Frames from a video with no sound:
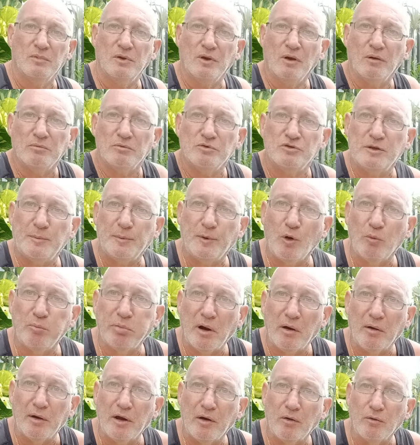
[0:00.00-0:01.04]
So typical
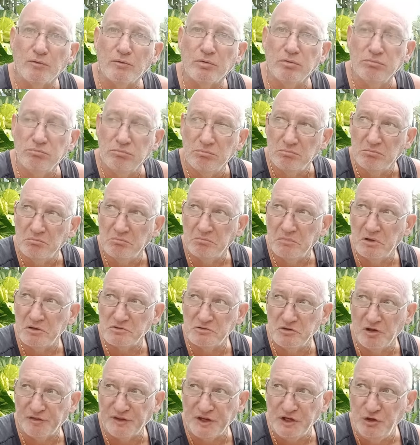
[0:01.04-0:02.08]
brownout.
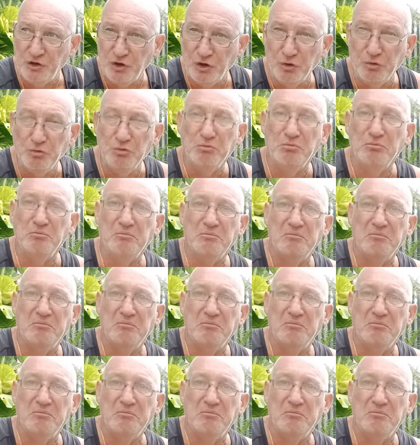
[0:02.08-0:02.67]
It's nothing new.